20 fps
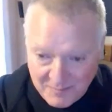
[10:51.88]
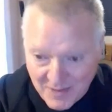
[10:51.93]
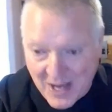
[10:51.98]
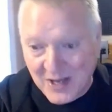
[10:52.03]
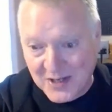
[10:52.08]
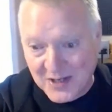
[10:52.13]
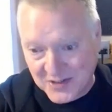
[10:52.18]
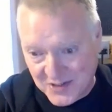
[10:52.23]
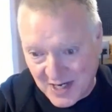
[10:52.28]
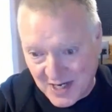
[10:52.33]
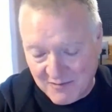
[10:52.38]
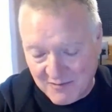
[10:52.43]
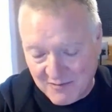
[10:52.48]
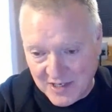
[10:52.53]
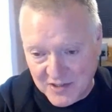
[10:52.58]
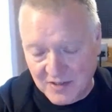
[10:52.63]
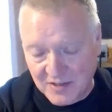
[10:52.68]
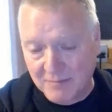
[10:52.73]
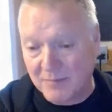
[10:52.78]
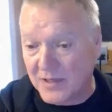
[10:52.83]
past
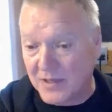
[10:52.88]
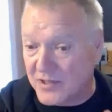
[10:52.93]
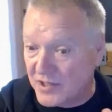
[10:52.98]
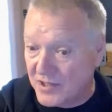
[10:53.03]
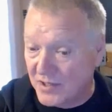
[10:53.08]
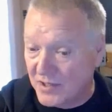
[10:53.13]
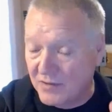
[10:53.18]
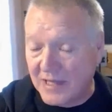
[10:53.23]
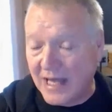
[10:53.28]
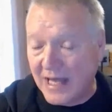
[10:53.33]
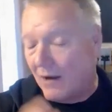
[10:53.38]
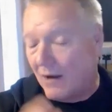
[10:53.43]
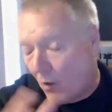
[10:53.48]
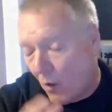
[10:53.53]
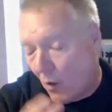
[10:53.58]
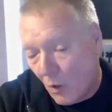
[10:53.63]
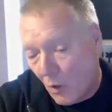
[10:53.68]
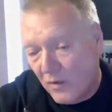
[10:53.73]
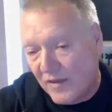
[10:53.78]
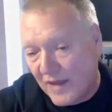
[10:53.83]
generation. But to do
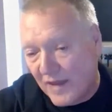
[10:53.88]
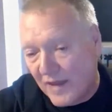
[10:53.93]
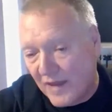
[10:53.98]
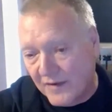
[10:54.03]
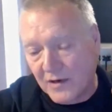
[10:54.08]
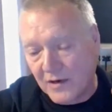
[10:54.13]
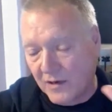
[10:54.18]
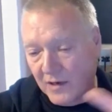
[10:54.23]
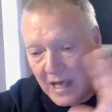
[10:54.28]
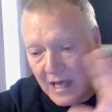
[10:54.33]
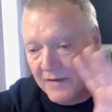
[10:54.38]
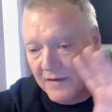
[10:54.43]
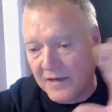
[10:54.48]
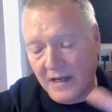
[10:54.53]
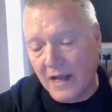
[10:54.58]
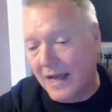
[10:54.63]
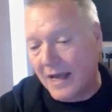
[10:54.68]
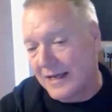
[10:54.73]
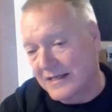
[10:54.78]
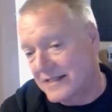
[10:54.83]
that, all the
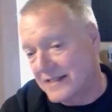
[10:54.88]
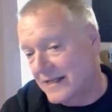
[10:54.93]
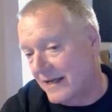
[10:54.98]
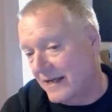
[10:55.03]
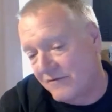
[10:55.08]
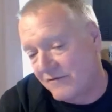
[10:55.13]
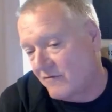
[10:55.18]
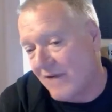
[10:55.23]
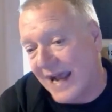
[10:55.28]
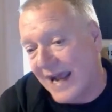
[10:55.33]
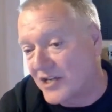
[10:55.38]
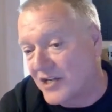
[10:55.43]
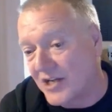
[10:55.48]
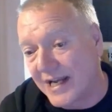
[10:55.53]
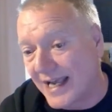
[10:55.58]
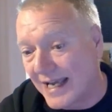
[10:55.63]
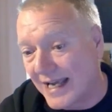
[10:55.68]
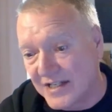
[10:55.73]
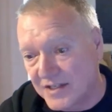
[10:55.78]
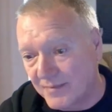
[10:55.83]
underlying stuff
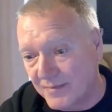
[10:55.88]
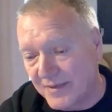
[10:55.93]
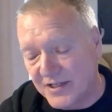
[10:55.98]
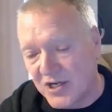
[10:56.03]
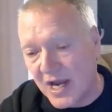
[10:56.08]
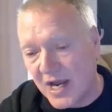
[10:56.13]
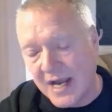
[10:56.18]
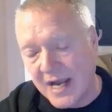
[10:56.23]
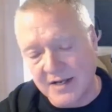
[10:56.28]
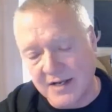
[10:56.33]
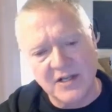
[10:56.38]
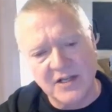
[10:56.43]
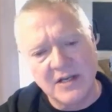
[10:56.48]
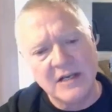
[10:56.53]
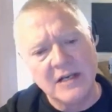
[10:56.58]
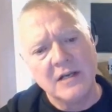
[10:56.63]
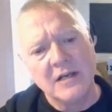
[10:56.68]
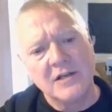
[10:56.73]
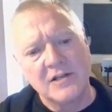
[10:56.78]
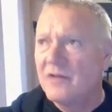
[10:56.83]
gradually has to be
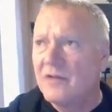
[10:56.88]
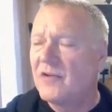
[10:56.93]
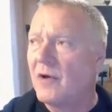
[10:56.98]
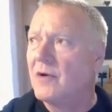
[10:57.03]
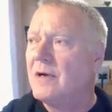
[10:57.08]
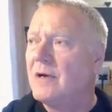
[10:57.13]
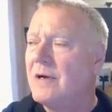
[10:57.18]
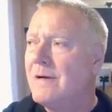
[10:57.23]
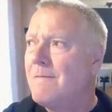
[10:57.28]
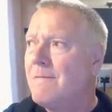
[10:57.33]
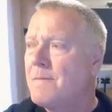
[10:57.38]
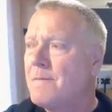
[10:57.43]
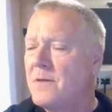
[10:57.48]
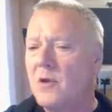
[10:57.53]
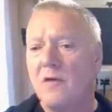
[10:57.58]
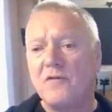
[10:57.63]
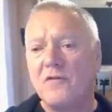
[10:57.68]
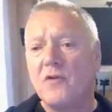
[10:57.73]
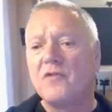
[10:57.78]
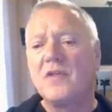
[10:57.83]
changed. So
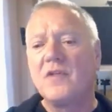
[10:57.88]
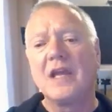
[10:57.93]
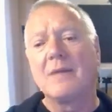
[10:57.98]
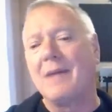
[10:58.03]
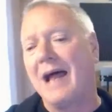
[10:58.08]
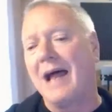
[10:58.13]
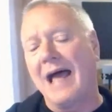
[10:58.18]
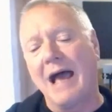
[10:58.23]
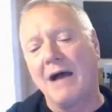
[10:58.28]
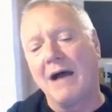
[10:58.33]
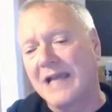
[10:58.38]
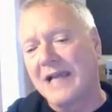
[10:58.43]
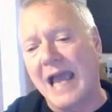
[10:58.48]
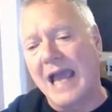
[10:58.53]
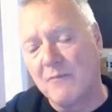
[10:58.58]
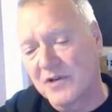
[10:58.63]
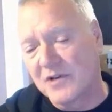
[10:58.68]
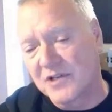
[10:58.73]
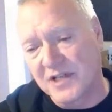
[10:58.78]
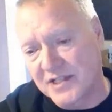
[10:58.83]
if you think about our
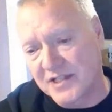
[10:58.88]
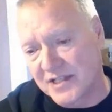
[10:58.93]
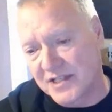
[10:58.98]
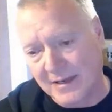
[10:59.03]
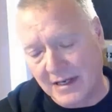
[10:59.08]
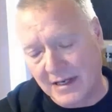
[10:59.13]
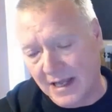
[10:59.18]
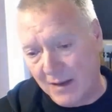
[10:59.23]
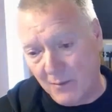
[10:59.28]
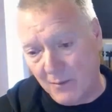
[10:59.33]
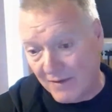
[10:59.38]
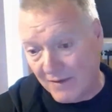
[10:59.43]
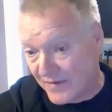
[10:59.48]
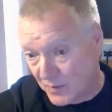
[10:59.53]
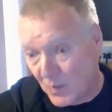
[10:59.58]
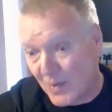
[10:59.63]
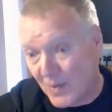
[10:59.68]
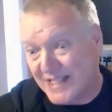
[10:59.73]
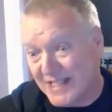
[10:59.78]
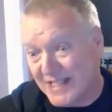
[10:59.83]
camera system in Lightwave is